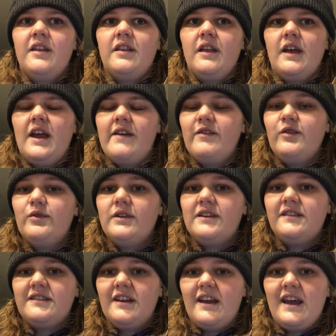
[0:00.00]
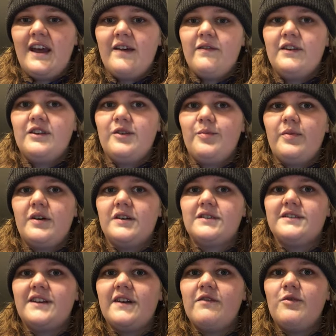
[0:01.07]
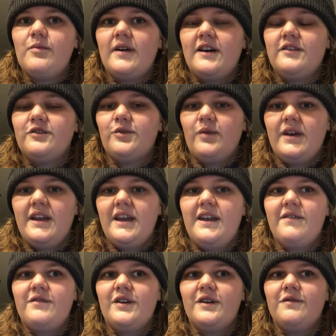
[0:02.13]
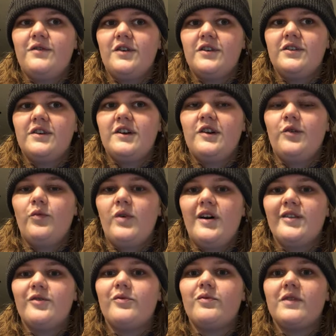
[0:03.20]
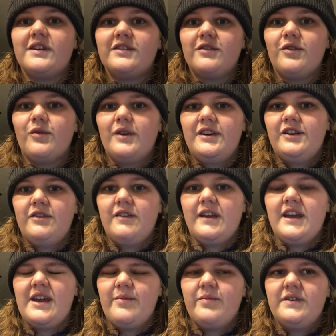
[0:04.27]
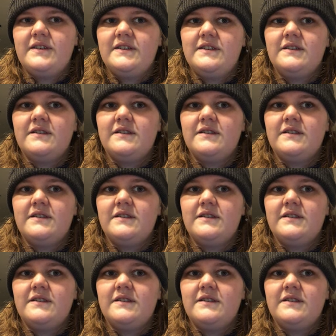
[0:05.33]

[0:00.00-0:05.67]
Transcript: that everyone was having to park several miles away, if not farther, and walk the rest of the way to the campus.